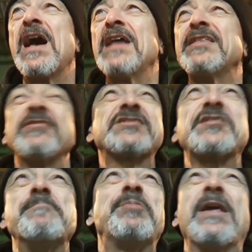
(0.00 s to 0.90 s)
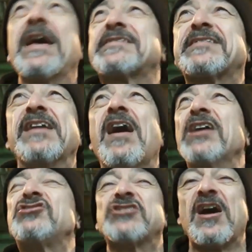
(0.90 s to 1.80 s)
And there are some players tonight.
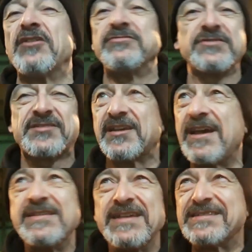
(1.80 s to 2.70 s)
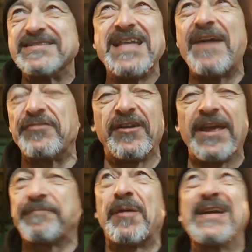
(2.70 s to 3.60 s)
Jones, it's never a
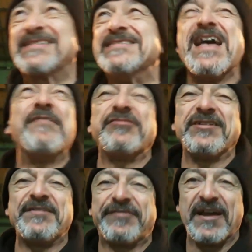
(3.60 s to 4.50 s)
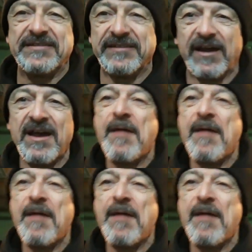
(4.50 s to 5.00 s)
left back, it's never a defender,